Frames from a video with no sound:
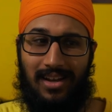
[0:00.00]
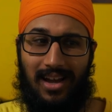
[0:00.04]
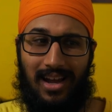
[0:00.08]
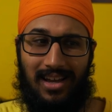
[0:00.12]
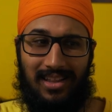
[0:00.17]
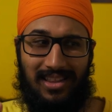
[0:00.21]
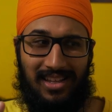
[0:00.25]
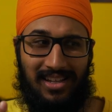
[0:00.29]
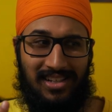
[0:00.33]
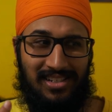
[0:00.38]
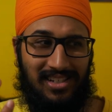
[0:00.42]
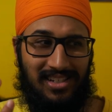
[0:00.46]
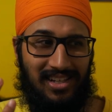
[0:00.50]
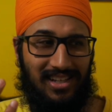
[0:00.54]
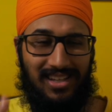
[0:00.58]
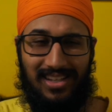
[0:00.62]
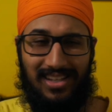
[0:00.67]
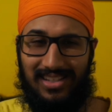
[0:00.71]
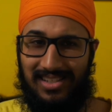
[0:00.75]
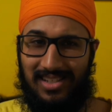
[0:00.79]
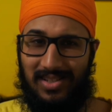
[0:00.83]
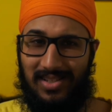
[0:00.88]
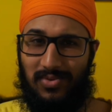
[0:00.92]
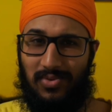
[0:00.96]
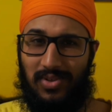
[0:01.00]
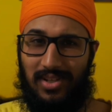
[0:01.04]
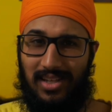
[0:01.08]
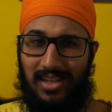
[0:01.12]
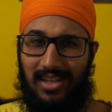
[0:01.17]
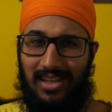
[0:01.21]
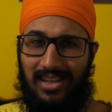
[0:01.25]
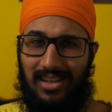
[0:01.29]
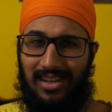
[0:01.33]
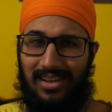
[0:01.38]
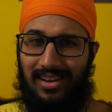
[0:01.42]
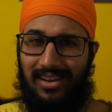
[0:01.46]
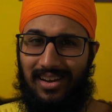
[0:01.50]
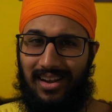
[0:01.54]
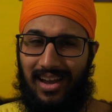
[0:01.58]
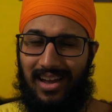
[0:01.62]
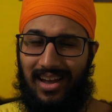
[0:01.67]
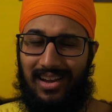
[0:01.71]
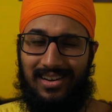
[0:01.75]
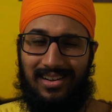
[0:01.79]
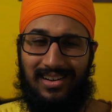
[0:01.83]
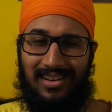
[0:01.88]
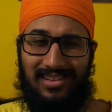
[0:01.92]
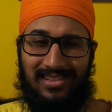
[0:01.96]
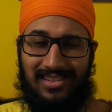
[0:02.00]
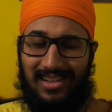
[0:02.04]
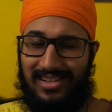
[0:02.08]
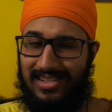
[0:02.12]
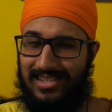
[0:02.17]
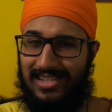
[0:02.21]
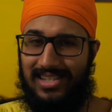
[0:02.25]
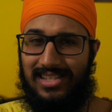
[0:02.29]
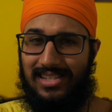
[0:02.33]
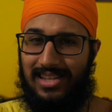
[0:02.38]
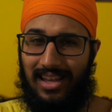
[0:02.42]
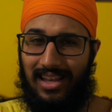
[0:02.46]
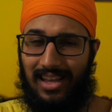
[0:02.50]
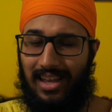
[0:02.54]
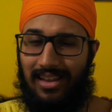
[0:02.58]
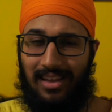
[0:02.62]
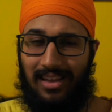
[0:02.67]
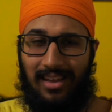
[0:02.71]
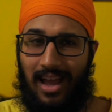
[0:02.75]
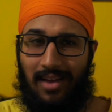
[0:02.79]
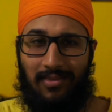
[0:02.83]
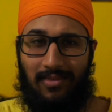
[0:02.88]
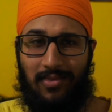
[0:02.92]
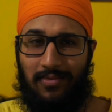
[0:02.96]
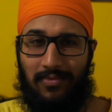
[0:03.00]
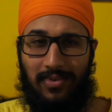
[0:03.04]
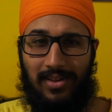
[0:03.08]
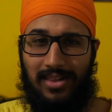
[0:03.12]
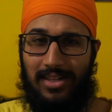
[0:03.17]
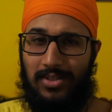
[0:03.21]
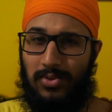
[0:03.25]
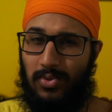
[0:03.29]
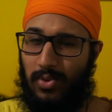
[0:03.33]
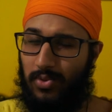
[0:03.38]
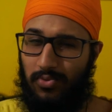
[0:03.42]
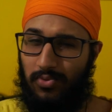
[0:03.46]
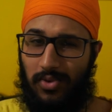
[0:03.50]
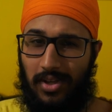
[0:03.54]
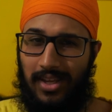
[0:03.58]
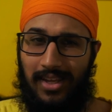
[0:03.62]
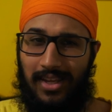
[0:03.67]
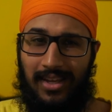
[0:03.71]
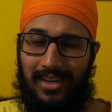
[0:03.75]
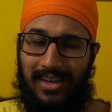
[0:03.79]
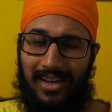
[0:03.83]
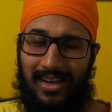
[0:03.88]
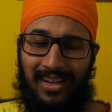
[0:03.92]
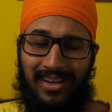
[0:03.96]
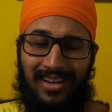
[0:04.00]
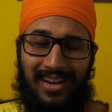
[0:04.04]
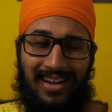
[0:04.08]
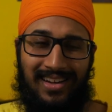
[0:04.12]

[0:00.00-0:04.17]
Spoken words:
I think she kisses Ricky and it's like she's having feelings with Ricky again.